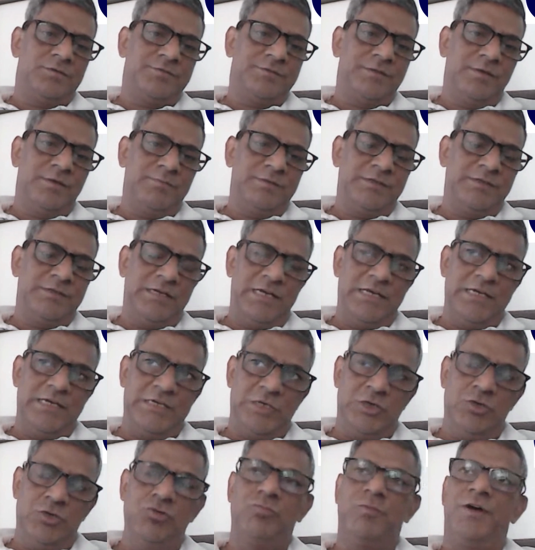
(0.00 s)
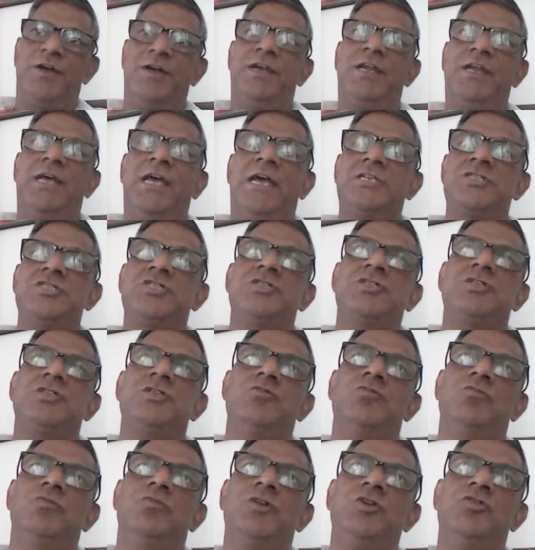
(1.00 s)
something like human,
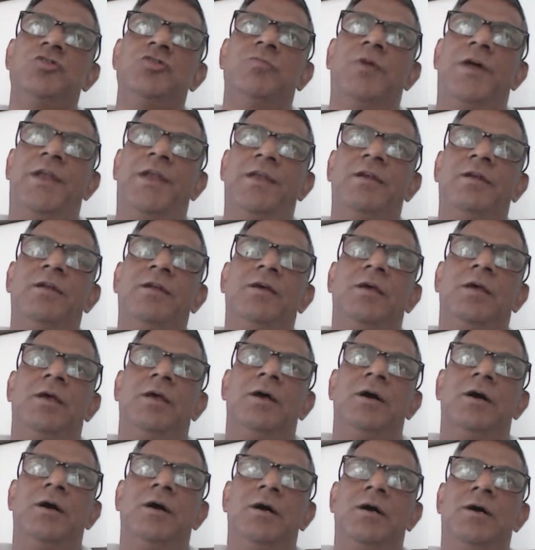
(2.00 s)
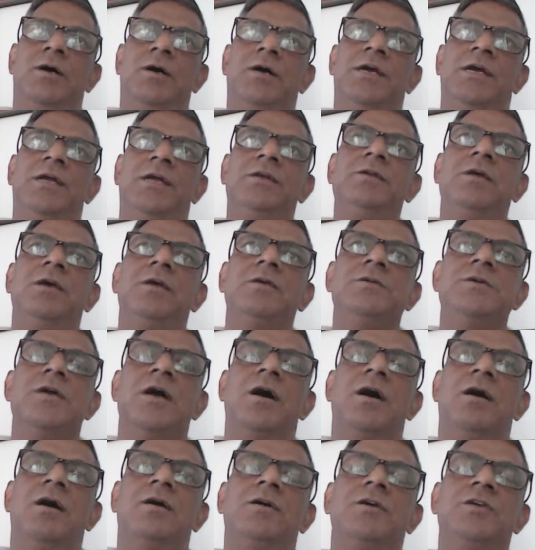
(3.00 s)
H-U, human. Ha and
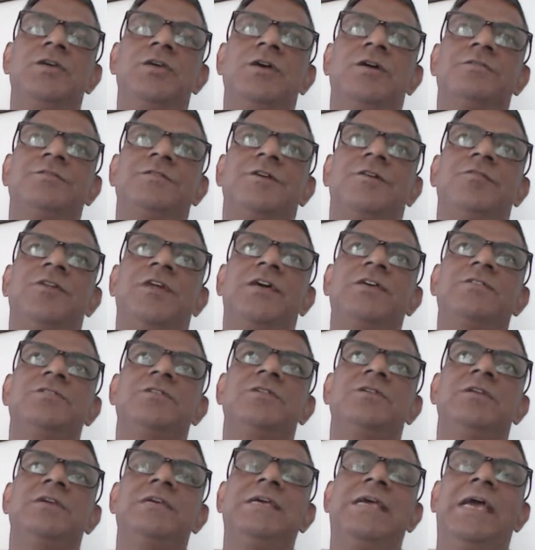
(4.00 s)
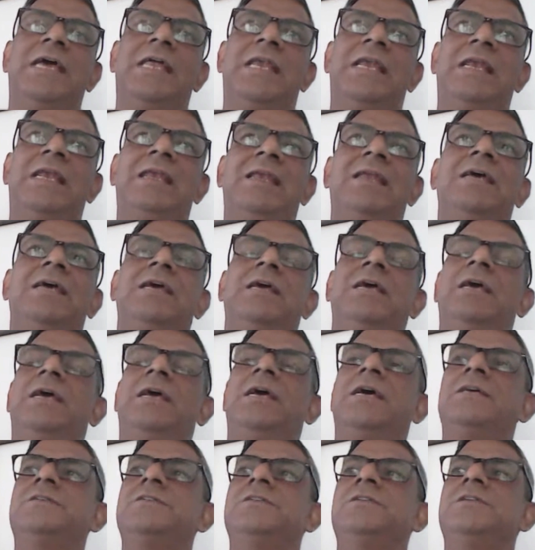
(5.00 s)
ya. Ya sound as in yell,
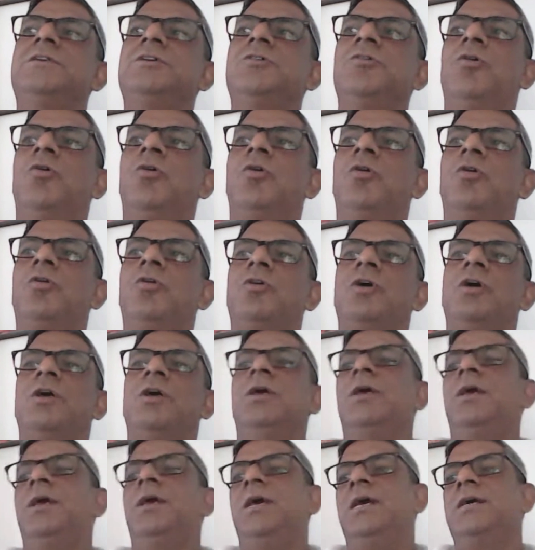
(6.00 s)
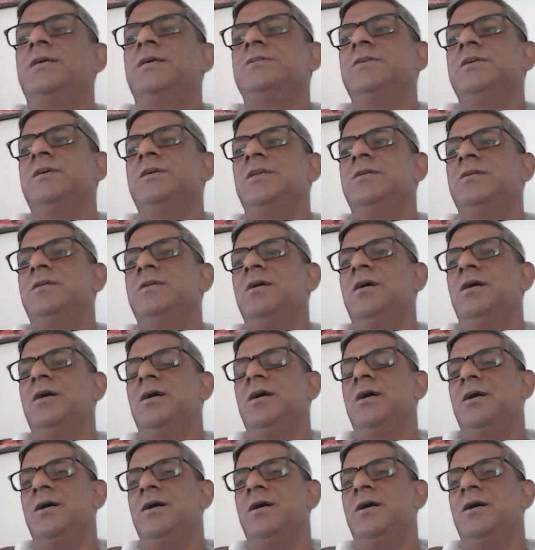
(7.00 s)
as in yoke, as in